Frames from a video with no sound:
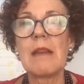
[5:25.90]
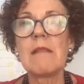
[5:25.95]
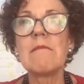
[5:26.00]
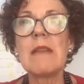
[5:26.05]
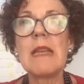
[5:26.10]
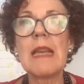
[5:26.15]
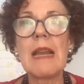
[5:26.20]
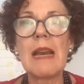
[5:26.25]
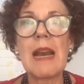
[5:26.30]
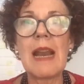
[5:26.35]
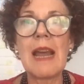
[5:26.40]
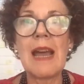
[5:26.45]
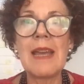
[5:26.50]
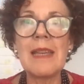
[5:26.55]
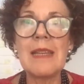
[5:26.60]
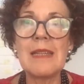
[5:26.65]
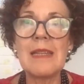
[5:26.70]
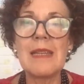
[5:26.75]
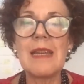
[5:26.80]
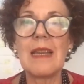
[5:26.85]

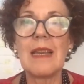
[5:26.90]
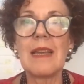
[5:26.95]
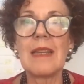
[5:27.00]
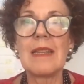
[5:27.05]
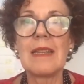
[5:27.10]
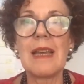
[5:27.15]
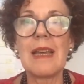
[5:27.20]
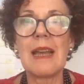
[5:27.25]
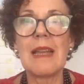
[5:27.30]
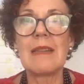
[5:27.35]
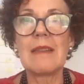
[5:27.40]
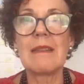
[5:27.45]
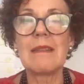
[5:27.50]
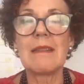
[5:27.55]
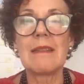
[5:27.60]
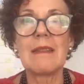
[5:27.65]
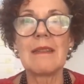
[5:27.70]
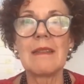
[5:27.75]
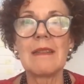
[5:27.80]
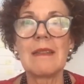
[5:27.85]
realizing that
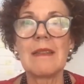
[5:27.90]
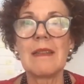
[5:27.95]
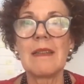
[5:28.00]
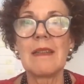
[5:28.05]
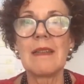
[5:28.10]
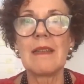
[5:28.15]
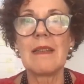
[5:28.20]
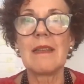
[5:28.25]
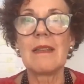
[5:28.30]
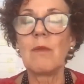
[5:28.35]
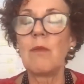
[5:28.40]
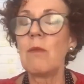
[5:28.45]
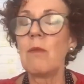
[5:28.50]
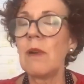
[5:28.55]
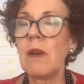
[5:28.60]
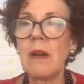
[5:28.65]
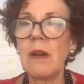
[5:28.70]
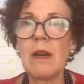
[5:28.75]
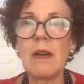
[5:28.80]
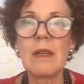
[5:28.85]

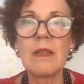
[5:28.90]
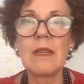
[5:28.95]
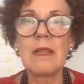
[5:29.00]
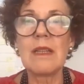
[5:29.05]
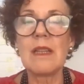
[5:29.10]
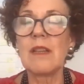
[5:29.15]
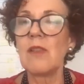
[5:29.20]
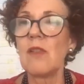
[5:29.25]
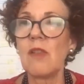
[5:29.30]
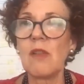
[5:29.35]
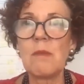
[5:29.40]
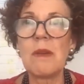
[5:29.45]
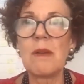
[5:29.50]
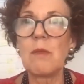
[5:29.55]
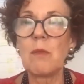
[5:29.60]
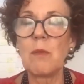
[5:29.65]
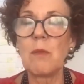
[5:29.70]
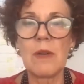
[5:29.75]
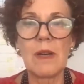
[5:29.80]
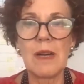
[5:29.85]
the
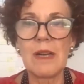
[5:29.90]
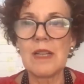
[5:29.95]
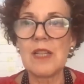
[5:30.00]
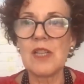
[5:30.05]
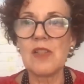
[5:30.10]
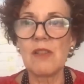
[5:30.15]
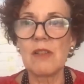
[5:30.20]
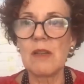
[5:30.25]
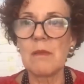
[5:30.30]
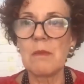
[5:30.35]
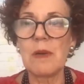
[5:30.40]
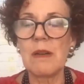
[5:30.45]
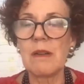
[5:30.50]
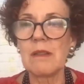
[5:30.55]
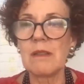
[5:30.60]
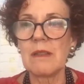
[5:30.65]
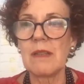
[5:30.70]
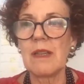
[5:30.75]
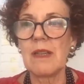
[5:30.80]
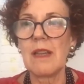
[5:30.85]
normal world is not
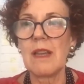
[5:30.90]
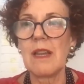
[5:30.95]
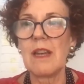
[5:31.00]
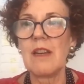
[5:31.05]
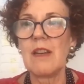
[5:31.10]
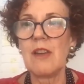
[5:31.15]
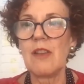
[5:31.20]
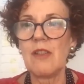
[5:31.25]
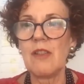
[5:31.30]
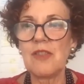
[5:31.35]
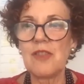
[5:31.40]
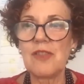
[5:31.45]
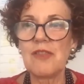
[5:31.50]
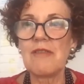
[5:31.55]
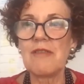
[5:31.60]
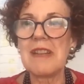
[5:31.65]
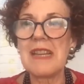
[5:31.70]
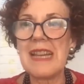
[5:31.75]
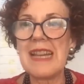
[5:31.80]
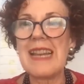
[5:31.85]
about
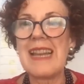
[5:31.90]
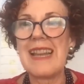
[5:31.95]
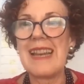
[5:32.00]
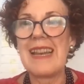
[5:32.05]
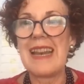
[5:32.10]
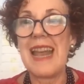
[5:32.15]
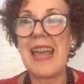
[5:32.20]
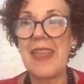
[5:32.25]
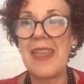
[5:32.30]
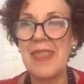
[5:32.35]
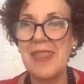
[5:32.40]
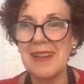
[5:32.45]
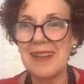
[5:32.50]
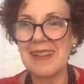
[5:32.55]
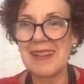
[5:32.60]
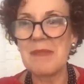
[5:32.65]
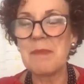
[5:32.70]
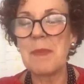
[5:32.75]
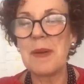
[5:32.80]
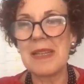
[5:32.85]
luxury
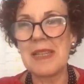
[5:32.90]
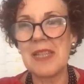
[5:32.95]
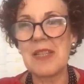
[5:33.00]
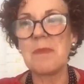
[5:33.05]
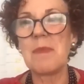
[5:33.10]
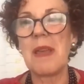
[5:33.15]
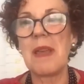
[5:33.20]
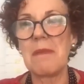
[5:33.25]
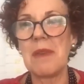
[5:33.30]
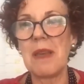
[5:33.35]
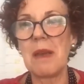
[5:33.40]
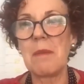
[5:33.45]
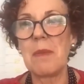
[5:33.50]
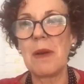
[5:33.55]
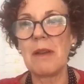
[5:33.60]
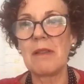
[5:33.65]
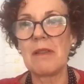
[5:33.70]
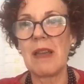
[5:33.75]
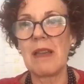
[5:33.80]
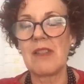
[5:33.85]
leather, but it's maybe
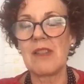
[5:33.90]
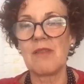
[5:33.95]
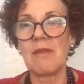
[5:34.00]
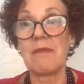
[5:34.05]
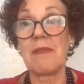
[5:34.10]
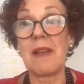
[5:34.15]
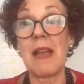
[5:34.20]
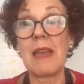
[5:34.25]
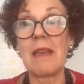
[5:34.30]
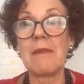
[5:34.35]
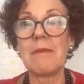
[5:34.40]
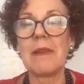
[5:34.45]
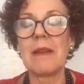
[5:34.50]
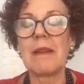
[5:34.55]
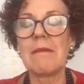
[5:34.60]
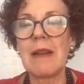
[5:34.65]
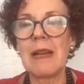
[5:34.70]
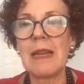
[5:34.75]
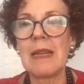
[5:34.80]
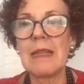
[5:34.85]
about survival,
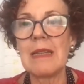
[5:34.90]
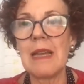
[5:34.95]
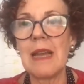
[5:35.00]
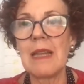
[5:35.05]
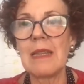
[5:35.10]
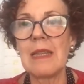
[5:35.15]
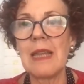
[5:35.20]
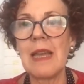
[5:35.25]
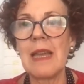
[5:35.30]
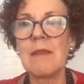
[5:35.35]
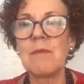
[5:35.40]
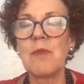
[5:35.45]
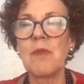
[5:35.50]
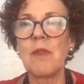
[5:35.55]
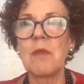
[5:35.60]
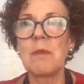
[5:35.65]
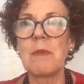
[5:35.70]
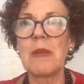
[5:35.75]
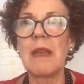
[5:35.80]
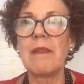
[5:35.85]
right? And that
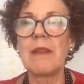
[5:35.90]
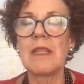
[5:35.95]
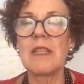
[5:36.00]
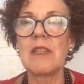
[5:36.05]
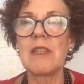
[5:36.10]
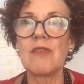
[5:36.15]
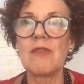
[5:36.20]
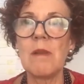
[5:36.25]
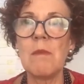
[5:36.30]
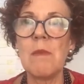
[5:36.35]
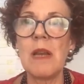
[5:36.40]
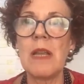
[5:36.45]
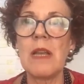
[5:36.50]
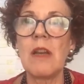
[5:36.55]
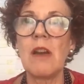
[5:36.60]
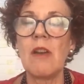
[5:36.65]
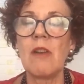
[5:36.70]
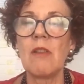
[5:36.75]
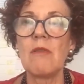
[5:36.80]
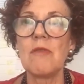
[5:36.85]
brought me extremely
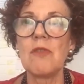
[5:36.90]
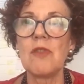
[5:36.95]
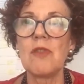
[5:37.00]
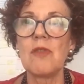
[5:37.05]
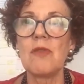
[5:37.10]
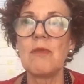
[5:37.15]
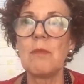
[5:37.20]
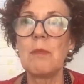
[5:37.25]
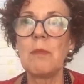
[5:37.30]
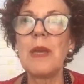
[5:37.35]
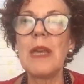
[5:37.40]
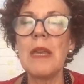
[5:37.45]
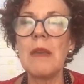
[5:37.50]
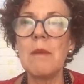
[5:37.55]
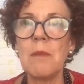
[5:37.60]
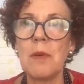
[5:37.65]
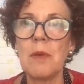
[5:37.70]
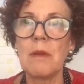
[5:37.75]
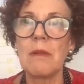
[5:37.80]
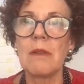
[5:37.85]
close to
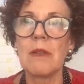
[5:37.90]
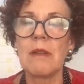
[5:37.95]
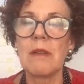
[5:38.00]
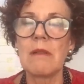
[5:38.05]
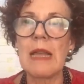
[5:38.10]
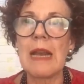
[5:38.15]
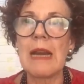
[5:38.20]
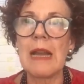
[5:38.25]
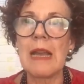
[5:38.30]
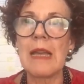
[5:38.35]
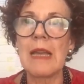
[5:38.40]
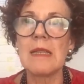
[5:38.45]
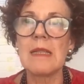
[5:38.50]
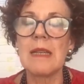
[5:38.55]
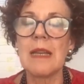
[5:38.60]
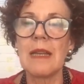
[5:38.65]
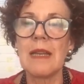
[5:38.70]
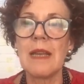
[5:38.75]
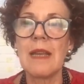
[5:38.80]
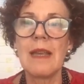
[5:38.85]
people,
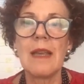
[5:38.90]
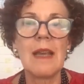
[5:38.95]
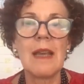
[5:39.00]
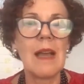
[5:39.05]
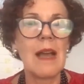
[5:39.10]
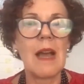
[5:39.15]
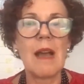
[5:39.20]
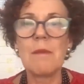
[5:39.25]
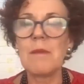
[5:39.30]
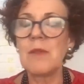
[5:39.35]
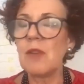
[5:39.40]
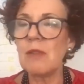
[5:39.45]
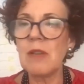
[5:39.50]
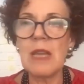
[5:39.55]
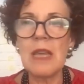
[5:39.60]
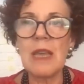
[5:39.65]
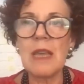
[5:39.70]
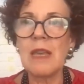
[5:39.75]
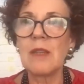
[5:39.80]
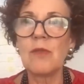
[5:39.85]
realizing I'm not
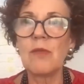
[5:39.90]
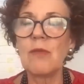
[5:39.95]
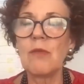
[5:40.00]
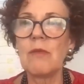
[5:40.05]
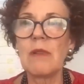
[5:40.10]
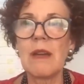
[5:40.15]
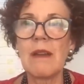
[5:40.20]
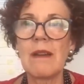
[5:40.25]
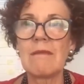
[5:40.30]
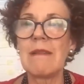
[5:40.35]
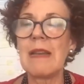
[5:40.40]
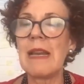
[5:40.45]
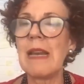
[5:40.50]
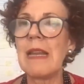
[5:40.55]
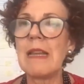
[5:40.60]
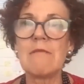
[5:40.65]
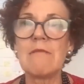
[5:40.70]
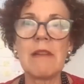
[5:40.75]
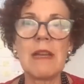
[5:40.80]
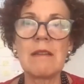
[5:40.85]
here to do a
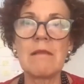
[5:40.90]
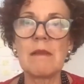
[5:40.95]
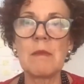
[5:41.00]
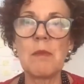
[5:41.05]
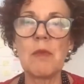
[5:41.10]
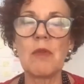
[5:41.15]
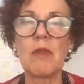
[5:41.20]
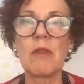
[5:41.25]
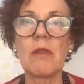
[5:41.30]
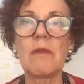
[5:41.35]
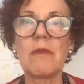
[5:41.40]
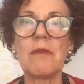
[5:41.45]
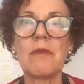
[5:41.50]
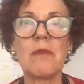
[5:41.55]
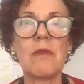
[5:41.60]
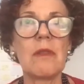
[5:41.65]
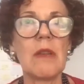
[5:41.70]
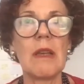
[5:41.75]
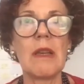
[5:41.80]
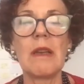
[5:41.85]
really great report
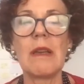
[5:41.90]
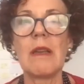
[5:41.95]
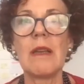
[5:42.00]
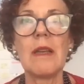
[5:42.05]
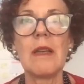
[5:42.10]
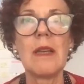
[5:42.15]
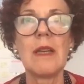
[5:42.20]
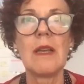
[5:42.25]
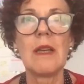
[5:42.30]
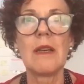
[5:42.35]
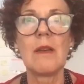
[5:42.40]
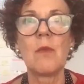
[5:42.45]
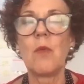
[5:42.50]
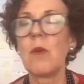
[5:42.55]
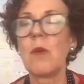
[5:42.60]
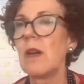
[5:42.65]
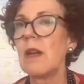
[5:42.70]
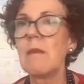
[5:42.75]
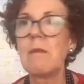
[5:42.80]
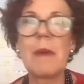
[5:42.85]
for the
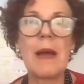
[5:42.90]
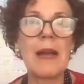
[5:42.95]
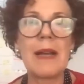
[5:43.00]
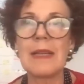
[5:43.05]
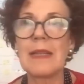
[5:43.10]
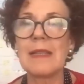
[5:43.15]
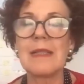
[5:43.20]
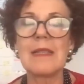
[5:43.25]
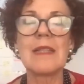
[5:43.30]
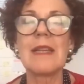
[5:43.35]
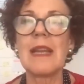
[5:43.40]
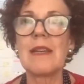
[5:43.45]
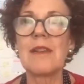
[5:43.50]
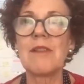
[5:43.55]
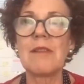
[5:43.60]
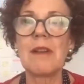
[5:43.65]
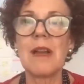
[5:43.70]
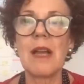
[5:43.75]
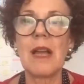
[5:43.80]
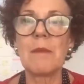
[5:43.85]
World Bank,
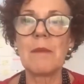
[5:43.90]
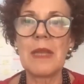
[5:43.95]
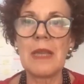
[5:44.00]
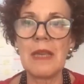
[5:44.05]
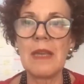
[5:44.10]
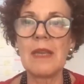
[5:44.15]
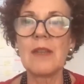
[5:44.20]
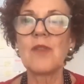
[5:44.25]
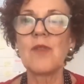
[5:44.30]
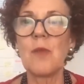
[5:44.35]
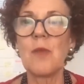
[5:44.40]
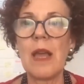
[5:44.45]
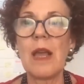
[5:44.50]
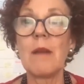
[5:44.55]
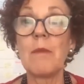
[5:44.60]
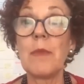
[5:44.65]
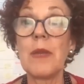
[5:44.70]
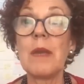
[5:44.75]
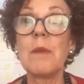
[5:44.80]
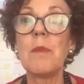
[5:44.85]
etc. I'm here to
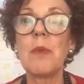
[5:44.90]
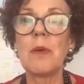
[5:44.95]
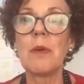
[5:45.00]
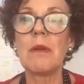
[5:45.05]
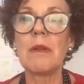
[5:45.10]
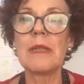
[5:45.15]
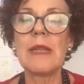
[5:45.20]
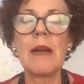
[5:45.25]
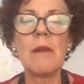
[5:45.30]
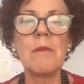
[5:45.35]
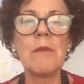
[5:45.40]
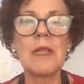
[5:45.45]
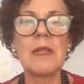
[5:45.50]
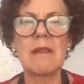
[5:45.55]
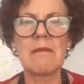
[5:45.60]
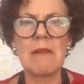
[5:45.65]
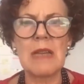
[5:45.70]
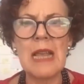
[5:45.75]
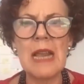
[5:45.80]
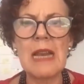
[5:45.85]
help people. That
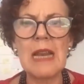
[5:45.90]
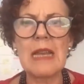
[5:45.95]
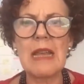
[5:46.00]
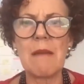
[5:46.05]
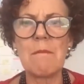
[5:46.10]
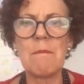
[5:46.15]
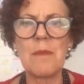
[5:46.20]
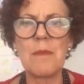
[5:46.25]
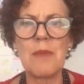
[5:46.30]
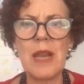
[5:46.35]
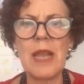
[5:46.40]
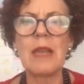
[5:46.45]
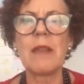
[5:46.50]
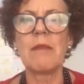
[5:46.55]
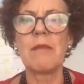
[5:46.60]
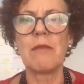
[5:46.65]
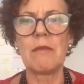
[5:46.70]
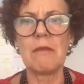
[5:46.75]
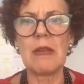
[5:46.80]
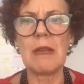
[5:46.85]
was really a
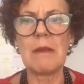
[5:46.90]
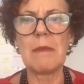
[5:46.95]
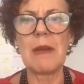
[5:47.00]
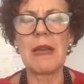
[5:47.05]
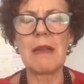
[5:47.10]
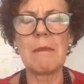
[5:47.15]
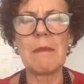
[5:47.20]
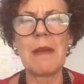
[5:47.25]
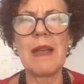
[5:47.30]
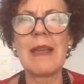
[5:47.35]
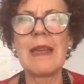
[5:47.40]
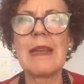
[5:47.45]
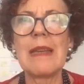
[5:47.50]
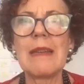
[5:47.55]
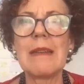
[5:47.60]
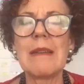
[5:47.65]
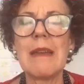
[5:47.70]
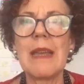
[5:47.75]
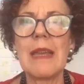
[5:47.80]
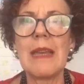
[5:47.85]
breakthrough in my mind,
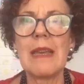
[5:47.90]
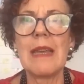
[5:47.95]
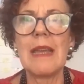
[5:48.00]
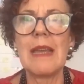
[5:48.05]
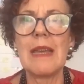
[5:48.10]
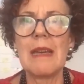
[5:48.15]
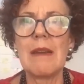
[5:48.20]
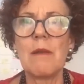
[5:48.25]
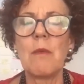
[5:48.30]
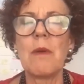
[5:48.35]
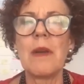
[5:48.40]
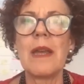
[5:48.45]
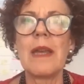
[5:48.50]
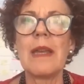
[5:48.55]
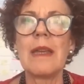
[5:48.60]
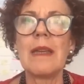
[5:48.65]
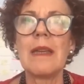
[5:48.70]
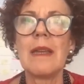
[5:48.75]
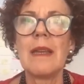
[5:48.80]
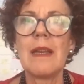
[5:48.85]
in a
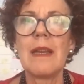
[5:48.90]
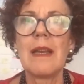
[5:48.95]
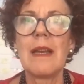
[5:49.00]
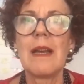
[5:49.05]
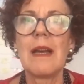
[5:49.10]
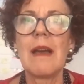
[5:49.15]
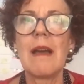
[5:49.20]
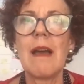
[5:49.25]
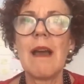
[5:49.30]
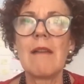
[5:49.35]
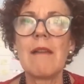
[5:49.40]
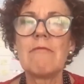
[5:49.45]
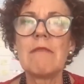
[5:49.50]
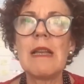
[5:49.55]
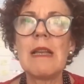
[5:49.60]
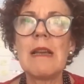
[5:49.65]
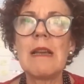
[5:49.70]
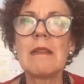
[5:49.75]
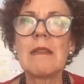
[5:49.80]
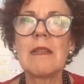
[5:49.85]
way, a real